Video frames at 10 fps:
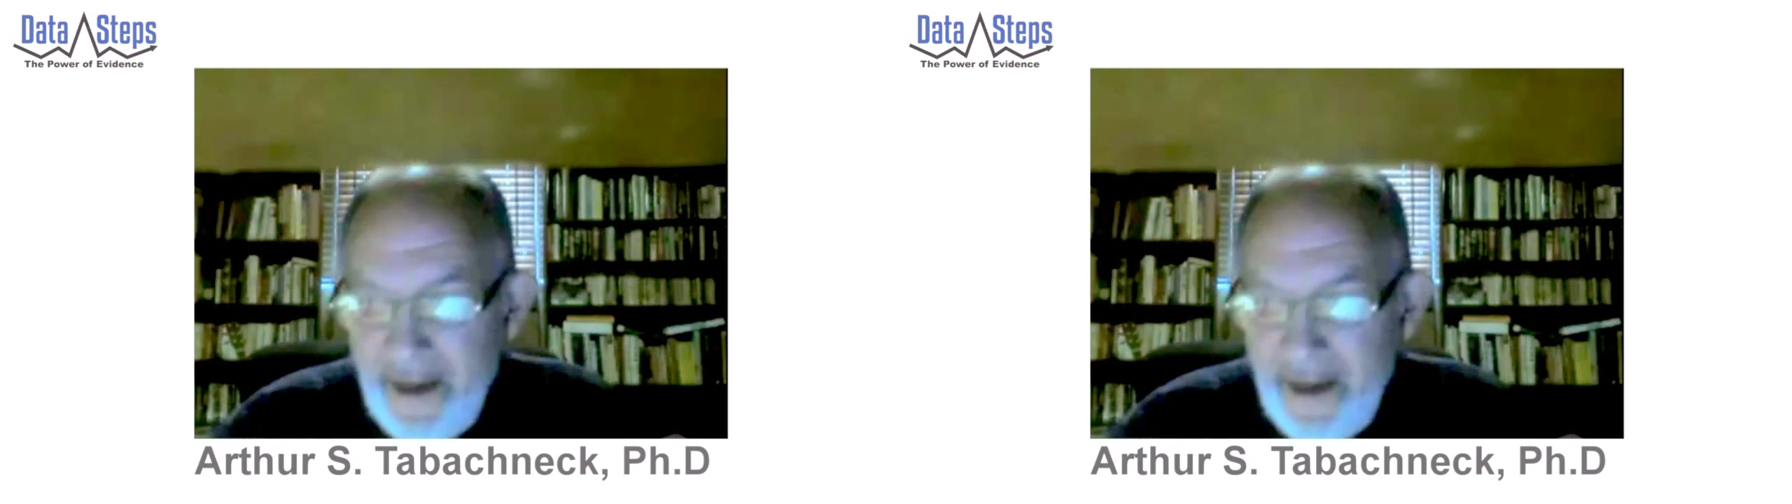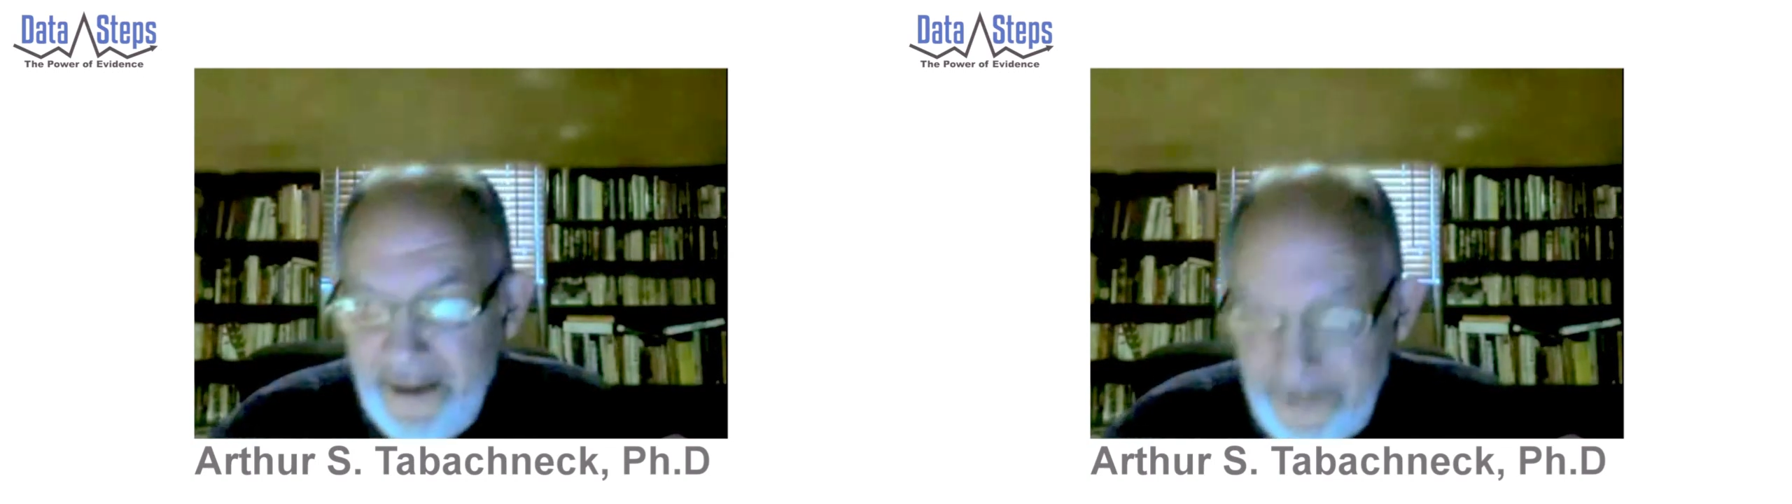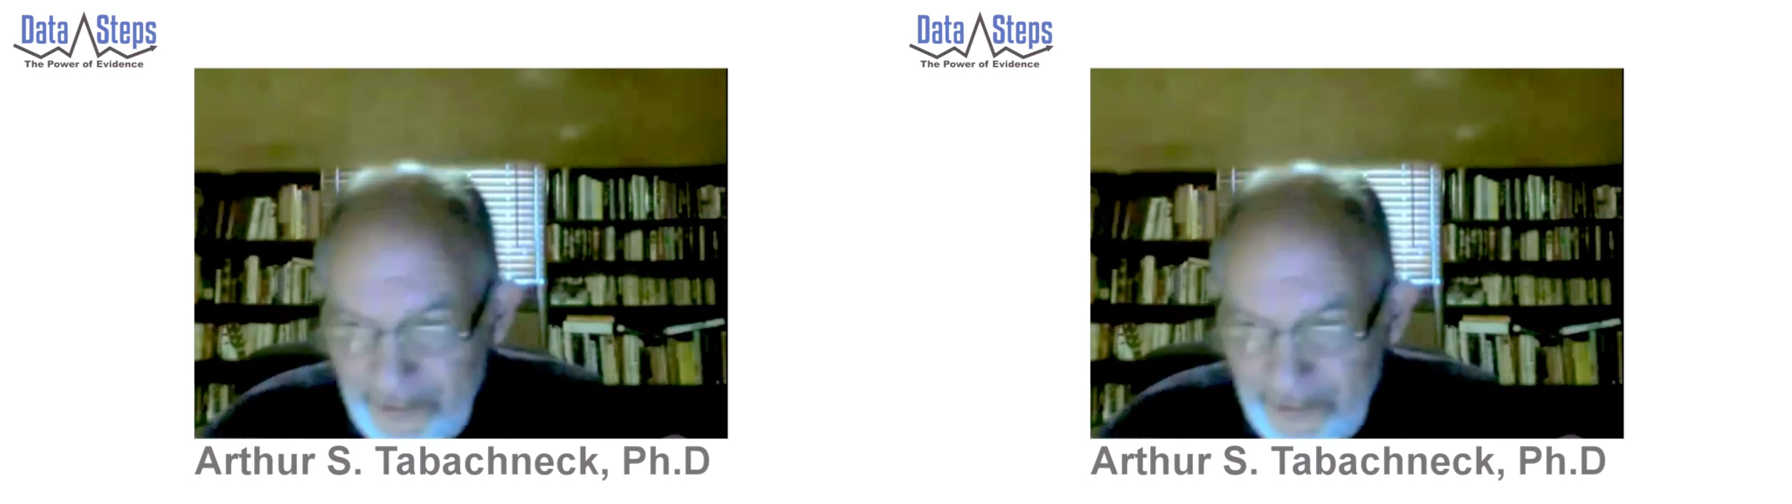that led